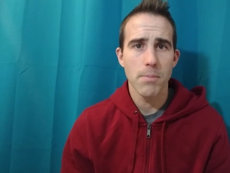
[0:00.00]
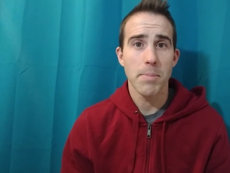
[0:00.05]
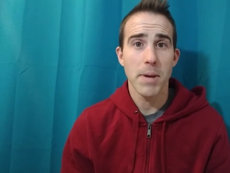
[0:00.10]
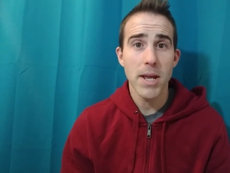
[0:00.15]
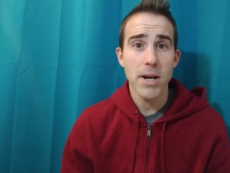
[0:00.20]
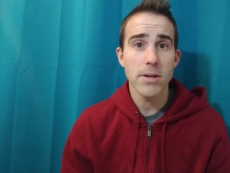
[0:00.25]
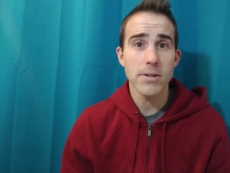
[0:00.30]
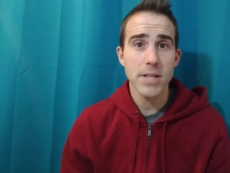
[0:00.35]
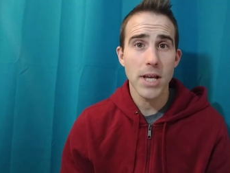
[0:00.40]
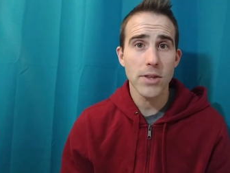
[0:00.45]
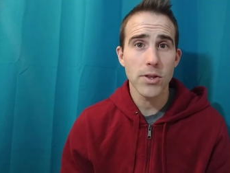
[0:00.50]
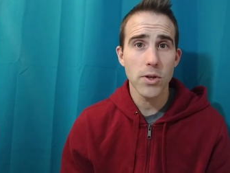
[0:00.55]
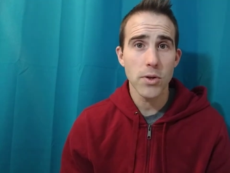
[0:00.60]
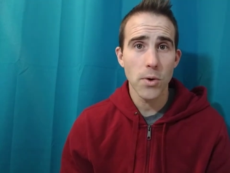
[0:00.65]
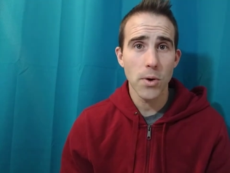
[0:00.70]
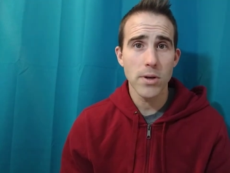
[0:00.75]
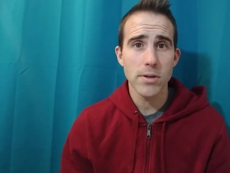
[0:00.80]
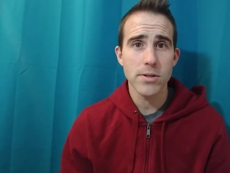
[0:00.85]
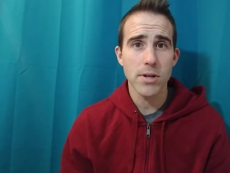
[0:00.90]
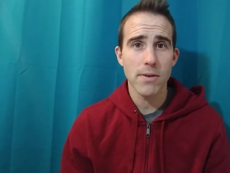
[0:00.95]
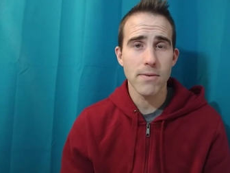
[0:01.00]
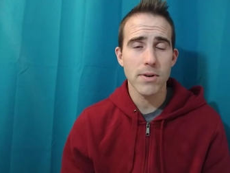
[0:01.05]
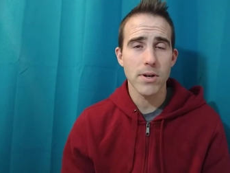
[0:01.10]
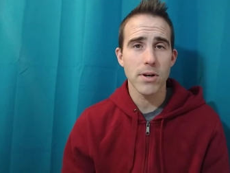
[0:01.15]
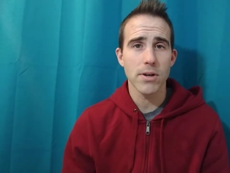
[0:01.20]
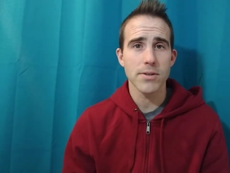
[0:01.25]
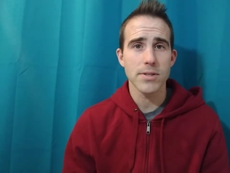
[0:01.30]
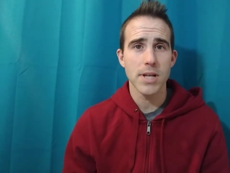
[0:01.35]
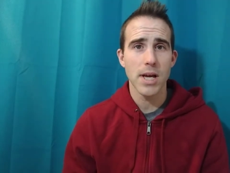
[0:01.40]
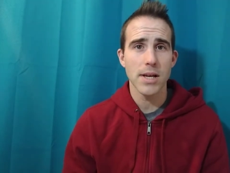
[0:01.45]
Peter's at the door, A servant
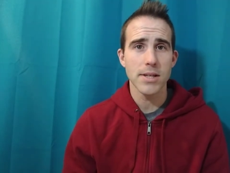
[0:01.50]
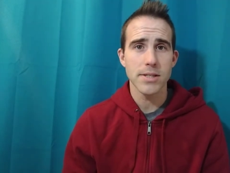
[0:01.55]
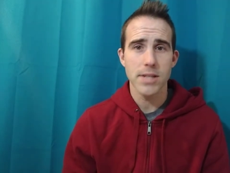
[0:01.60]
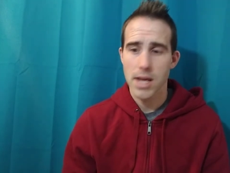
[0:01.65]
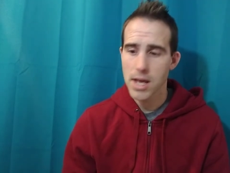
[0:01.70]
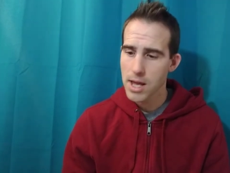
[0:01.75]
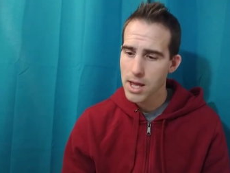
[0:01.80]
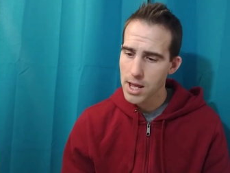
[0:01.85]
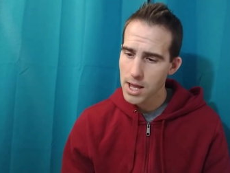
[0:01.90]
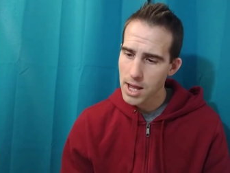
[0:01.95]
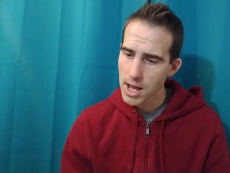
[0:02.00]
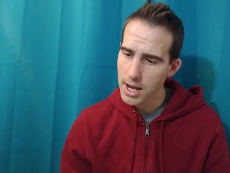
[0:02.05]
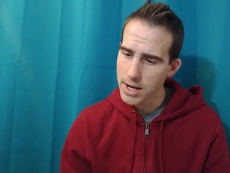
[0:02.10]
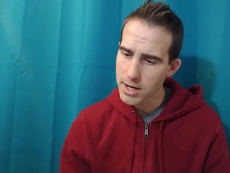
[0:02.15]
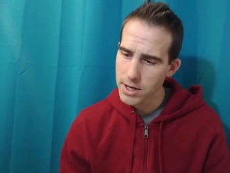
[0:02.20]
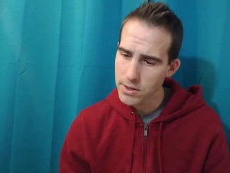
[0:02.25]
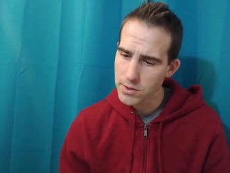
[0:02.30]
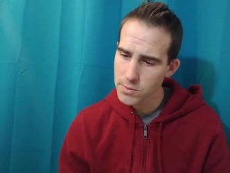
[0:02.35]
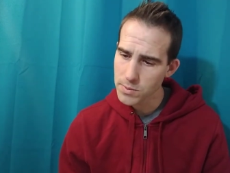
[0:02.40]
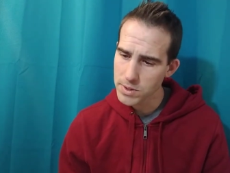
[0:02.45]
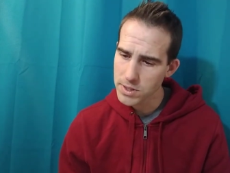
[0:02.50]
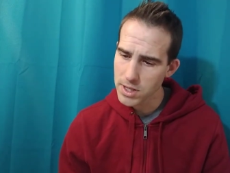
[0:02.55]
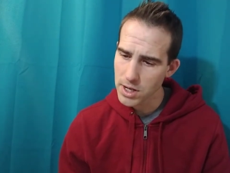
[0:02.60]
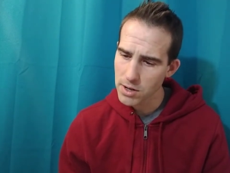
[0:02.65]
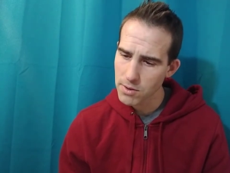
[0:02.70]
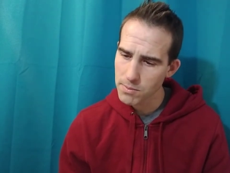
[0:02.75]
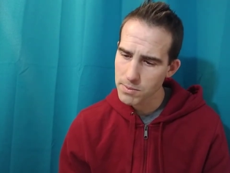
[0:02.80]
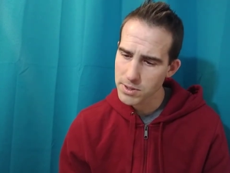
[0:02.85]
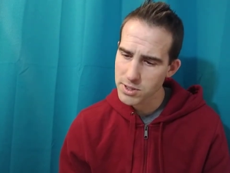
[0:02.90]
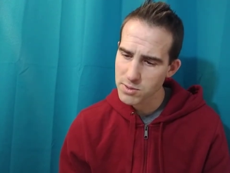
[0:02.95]
girl says. And here's what
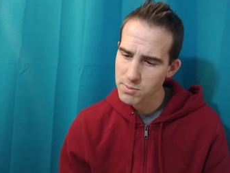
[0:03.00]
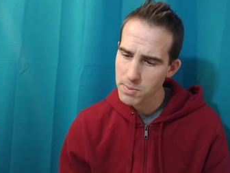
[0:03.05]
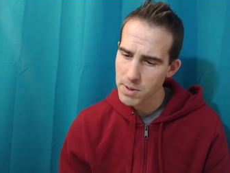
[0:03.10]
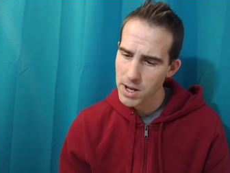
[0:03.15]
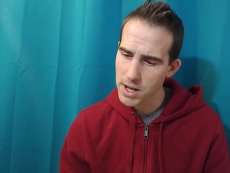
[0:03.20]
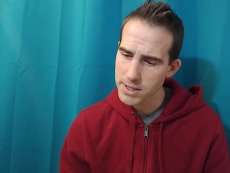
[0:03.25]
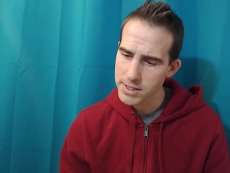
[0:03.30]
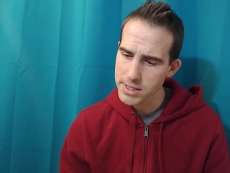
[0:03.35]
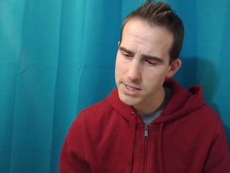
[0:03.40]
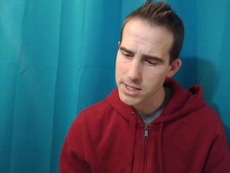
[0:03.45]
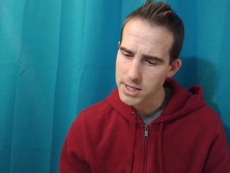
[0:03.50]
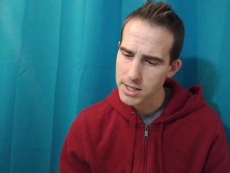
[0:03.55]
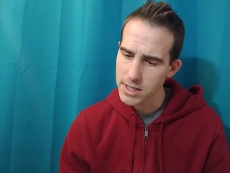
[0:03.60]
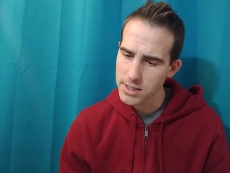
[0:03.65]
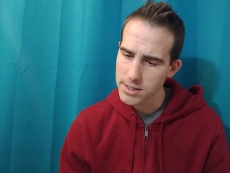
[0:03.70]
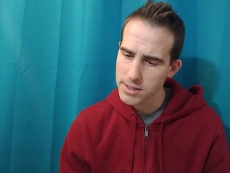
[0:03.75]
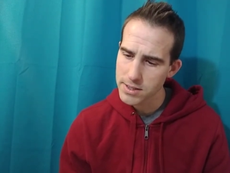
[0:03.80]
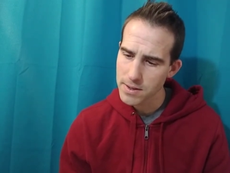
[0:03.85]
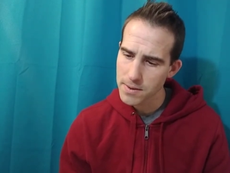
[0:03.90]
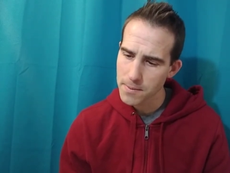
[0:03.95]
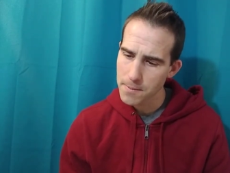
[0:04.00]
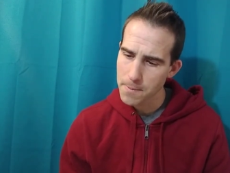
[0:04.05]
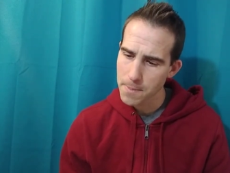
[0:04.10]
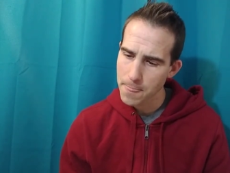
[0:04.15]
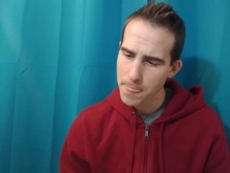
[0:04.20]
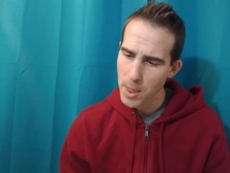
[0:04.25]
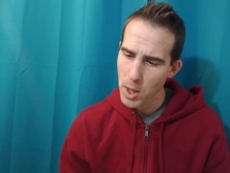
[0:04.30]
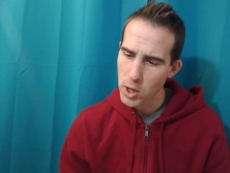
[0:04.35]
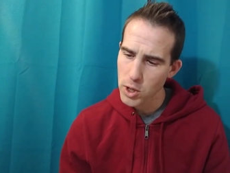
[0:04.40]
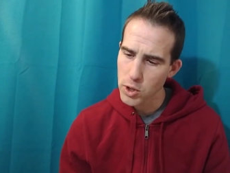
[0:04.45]
their response is
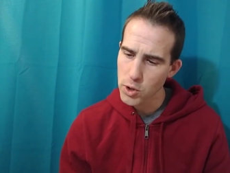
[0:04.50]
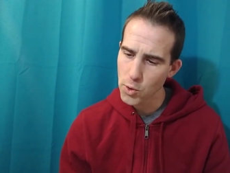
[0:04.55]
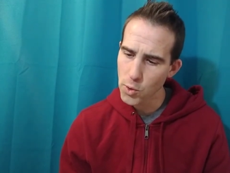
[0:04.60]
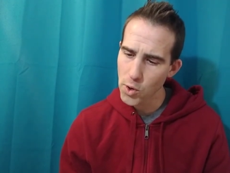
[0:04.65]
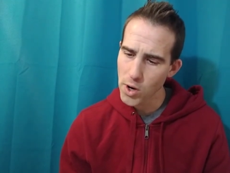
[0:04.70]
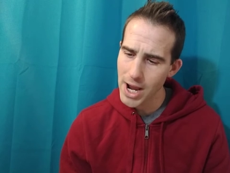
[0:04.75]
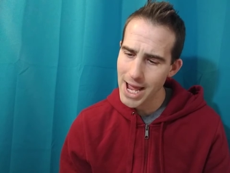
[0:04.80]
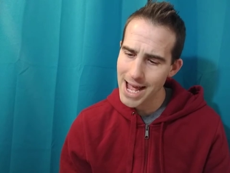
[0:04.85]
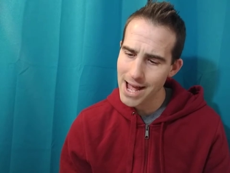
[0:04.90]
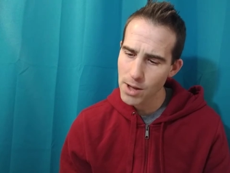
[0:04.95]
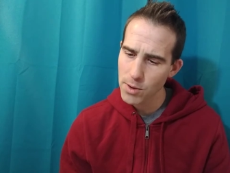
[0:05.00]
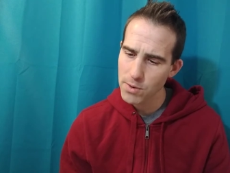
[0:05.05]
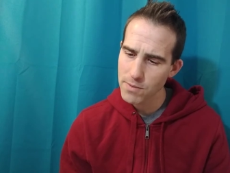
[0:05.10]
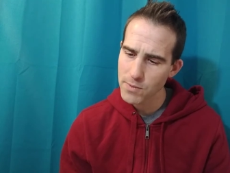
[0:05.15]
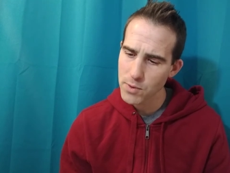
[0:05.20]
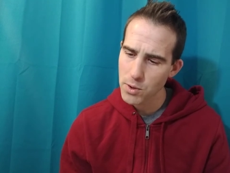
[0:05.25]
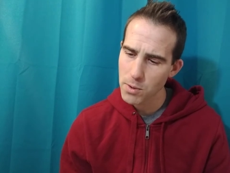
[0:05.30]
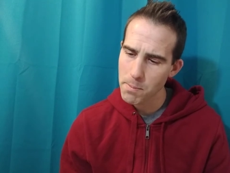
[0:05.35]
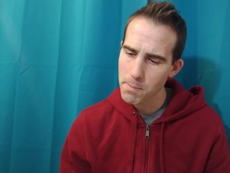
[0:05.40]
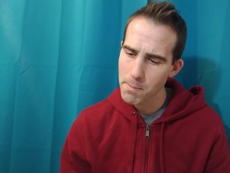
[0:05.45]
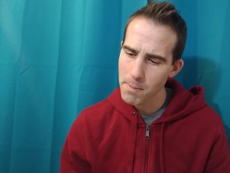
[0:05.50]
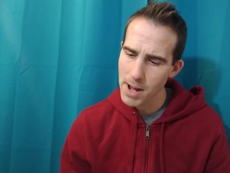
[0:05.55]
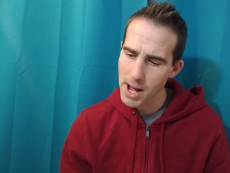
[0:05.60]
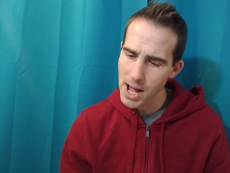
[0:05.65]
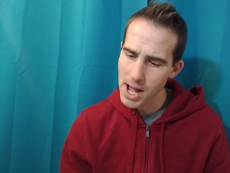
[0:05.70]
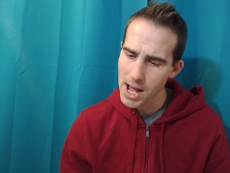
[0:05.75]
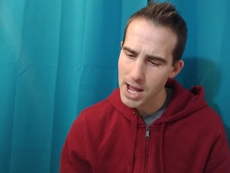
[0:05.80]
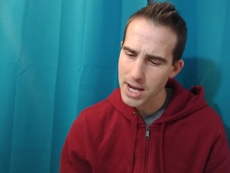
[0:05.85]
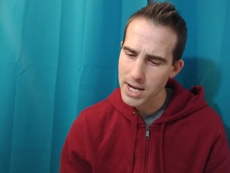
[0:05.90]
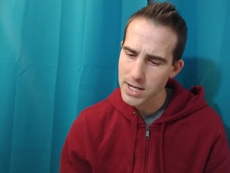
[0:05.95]
You're out of your
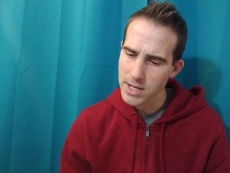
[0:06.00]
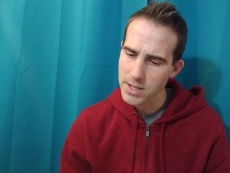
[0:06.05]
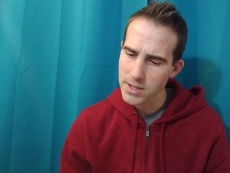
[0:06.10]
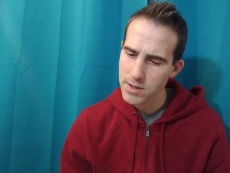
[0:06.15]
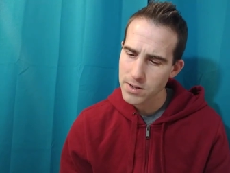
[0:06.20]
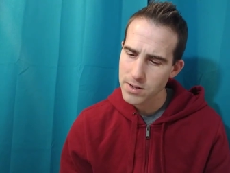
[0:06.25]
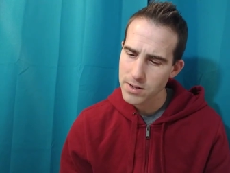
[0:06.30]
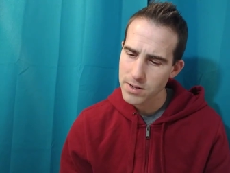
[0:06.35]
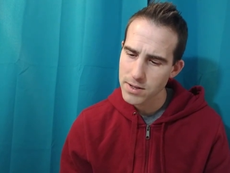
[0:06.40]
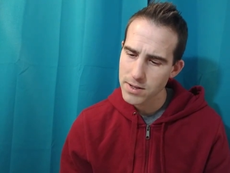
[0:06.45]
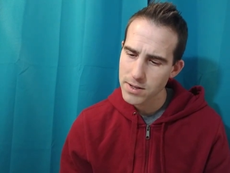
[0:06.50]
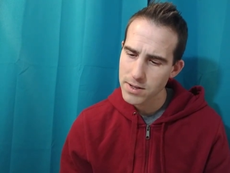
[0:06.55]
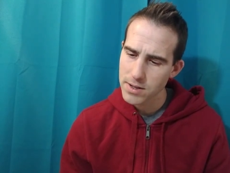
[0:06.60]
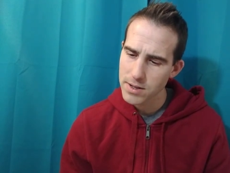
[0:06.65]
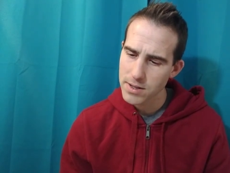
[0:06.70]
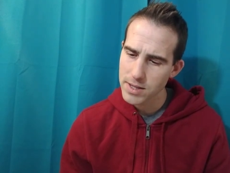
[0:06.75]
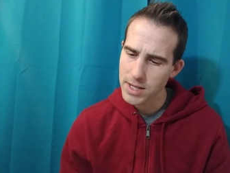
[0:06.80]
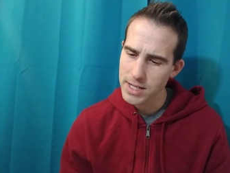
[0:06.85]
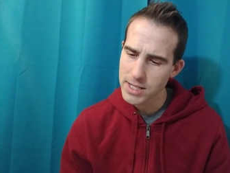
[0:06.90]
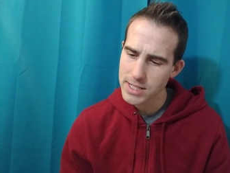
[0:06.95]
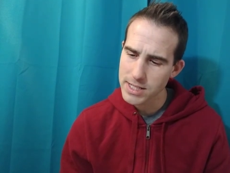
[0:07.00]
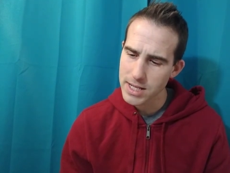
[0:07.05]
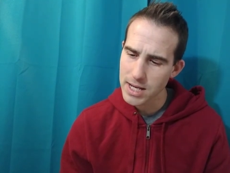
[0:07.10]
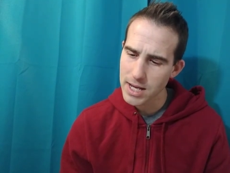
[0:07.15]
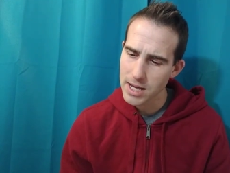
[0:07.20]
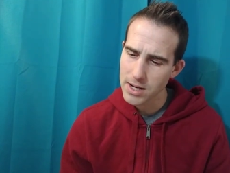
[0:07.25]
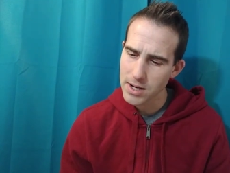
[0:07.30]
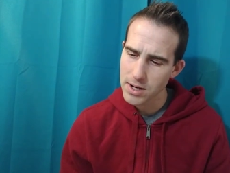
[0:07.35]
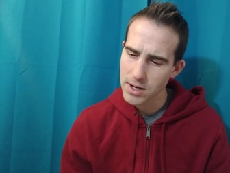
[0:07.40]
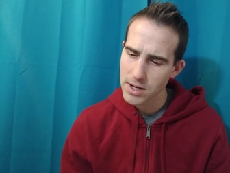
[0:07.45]
mind, they
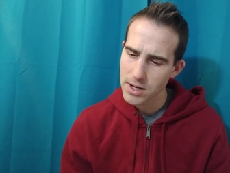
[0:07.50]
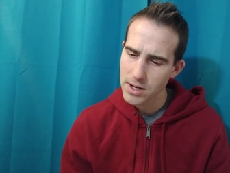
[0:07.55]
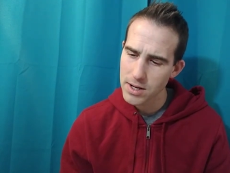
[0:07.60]
said.